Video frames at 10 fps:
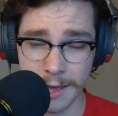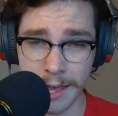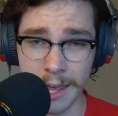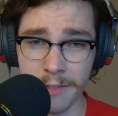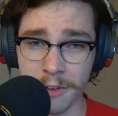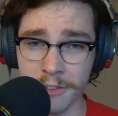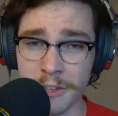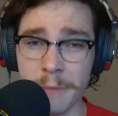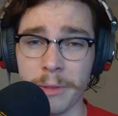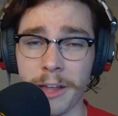And there's
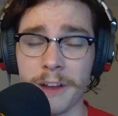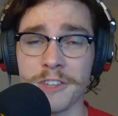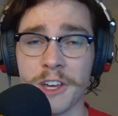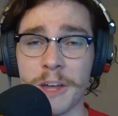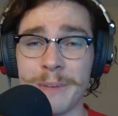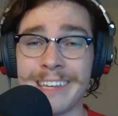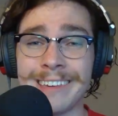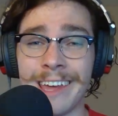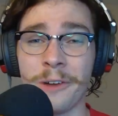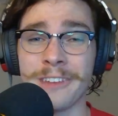some players that could be
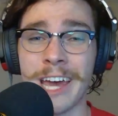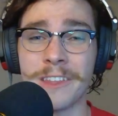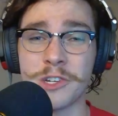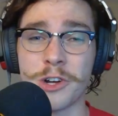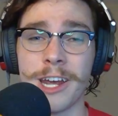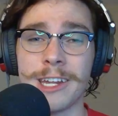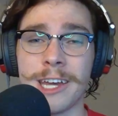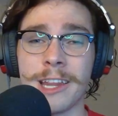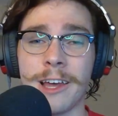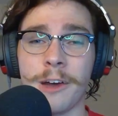dealt at the trade
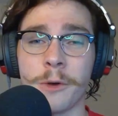deadline.